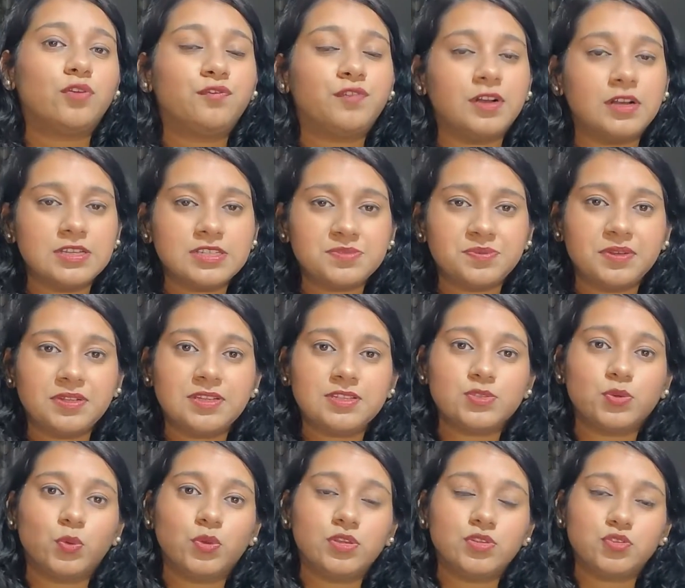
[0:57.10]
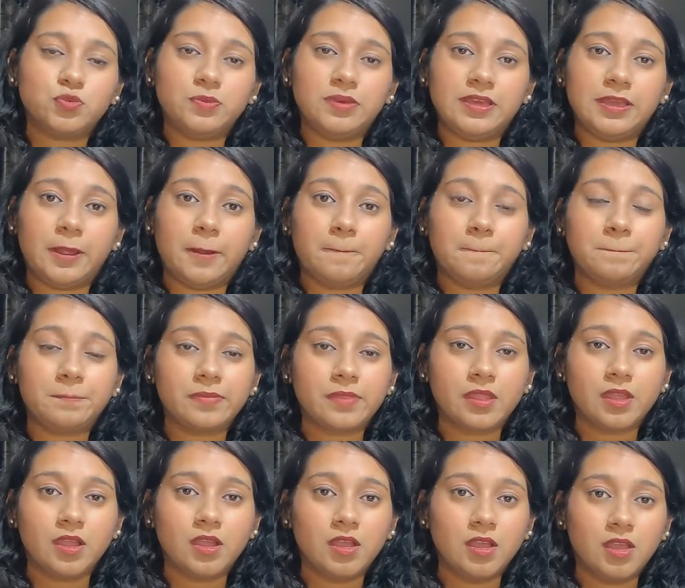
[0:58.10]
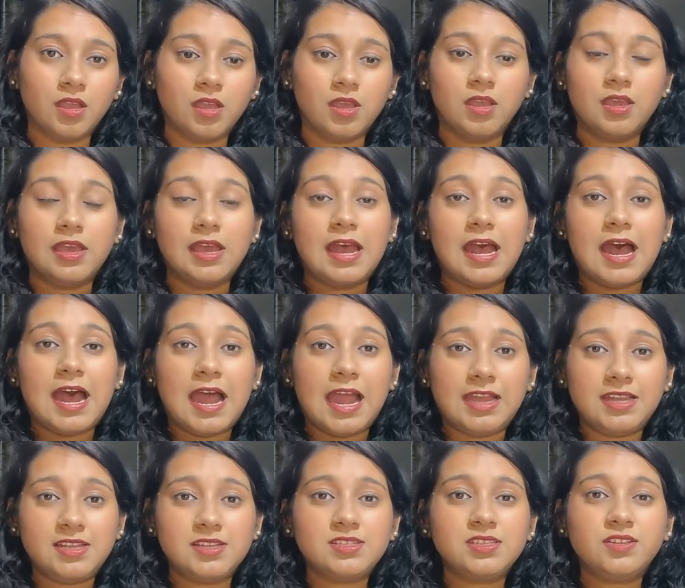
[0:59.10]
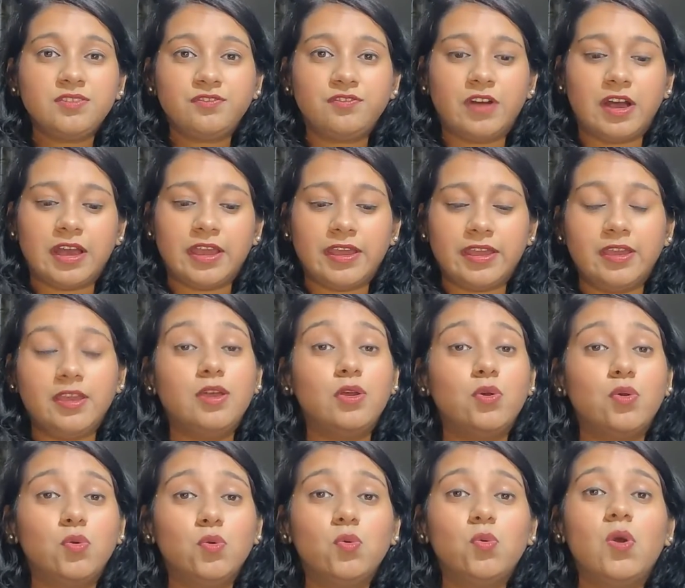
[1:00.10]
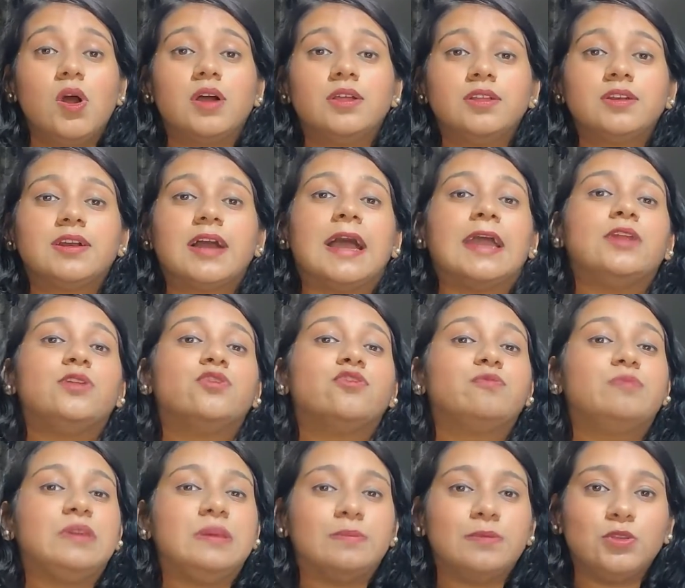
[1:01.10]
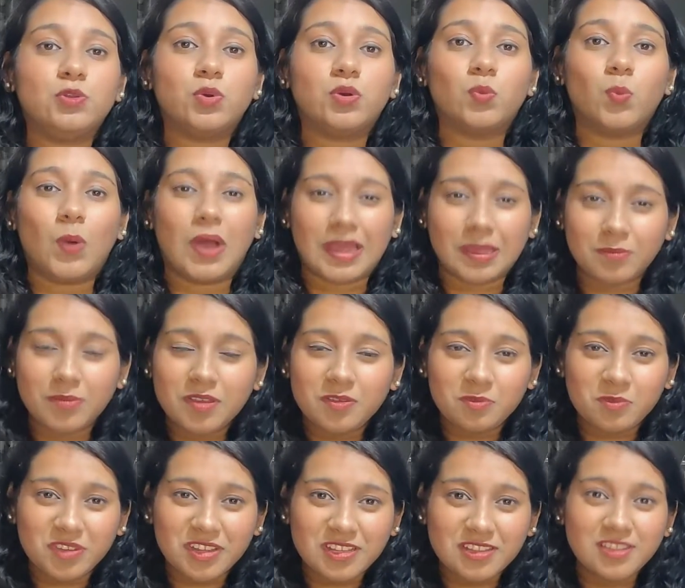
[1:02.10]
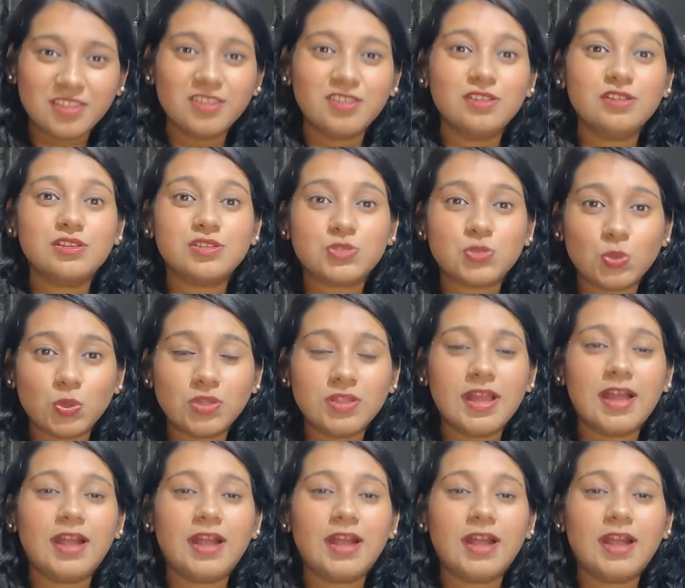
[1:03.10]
your first month is going to be identify who are the kind of people you are vibing with so